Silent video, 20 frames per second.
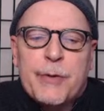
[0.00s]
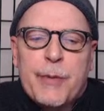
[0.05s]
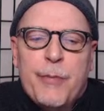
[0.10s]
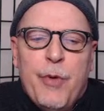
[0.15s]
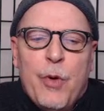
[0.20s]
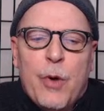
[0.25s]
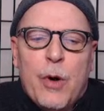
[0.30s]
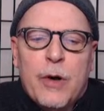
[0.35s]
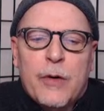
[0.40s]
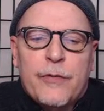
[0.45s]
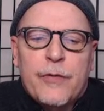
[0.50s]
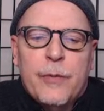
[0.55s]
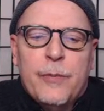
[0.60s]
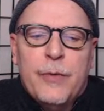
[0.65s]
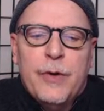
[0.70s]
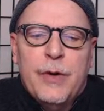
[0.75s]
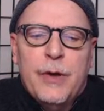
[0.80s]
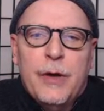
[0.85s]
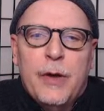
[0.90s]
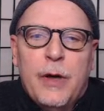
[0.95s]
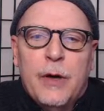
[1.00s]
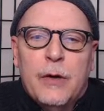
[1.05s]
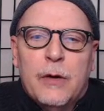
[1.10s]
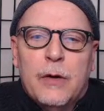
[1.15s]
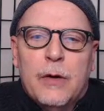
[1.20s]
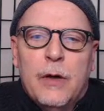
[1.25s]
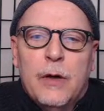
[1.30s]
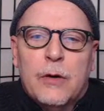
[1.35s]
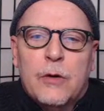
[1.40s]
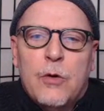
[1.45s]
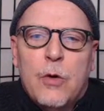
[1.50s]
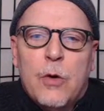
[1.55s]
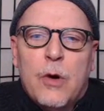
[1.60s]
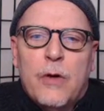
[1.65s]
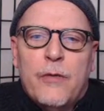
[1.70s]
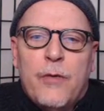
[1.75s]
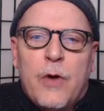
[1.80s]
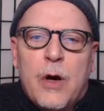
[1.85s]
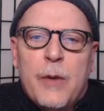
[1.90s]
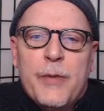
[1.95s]
report from the
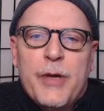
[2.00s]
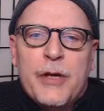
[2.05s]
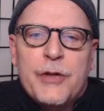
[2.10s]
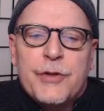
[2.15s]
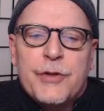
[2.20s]
Corps of Army